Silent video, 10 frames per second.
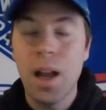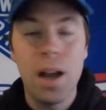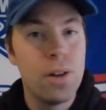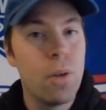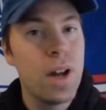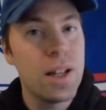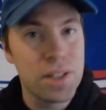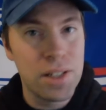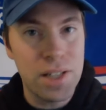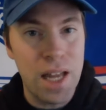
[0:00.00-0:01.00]

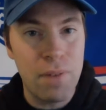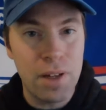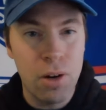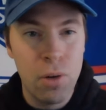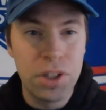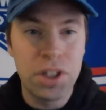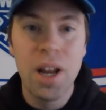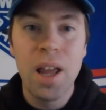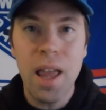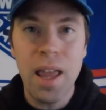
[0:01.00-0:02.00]
no-nonsense kind of a coach,
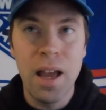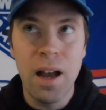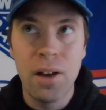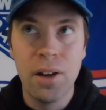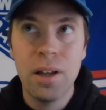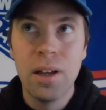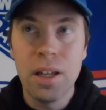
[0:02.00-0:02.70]
and,